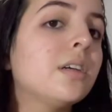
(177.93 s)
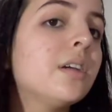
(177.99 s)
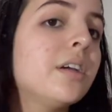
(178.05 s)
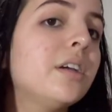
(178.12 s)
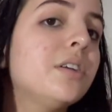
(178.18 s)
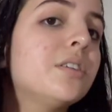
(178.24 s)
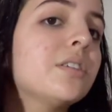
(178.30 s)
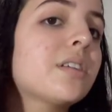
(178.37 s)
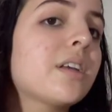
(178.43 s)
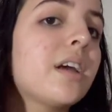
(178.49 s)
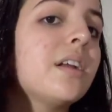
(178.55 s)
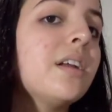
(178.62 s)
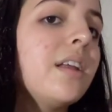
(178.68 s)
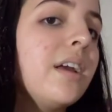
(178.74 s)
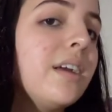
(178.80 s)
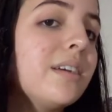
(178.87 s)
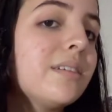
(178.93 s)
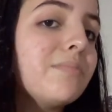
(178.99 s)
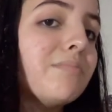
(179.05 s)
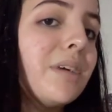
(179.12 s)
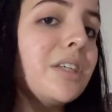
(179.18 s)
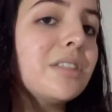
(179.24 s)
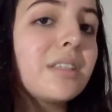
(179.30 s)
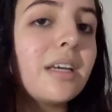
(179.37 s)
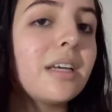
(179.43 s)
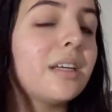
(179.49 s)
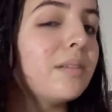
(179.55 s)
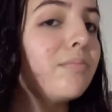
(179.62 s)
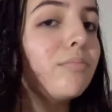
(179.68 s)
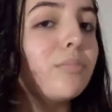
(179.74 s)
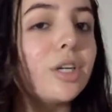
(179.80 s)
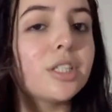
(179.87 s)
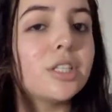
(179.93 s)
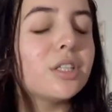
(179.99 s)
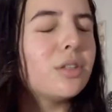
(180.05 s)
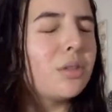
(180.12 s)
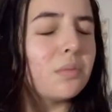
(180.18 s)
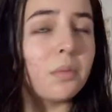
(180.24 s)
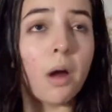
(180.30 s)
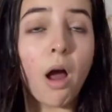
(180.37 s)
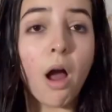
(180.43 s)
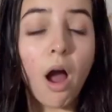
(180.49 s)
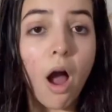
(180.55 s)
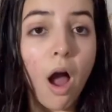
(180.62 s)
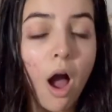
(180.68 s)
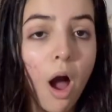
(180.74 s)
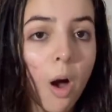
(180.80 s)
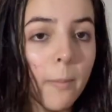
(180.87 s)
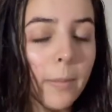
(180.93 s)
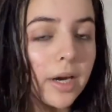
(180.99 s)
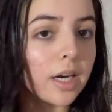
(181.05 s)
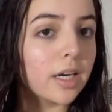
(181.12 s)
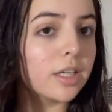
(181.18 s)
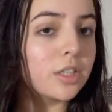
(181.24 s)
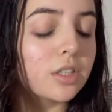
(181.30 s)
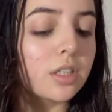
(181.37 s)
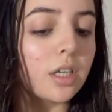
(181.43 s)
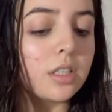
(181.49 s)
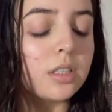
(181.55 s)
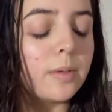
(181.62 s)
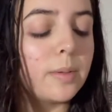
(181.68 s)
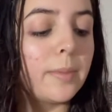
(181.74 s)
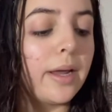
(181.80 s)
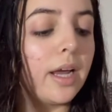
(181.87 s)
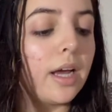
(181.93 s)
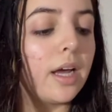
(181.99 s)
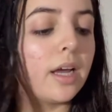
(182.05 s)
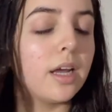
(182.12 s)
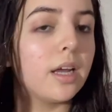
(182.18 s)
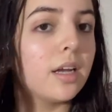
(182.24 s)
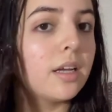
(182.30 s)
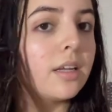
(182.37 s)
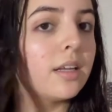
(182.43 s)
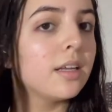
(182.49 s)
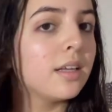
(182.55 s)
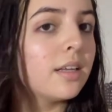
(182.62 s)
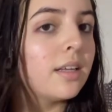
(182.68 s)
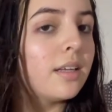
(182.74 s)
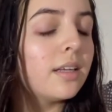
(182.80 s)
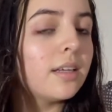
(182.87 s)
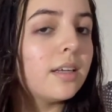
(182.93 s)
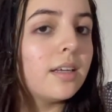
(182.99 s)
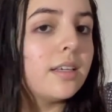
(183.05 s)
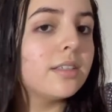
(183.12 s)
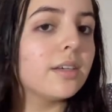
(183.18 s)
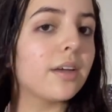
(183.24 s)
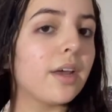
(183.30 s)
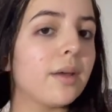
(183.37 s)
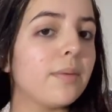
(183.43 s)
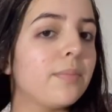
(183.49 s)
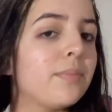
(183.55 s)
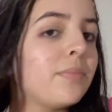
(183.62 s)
You just kind of like, I just kind of brush it through. Oh my god, I got some in my eye. It's okay.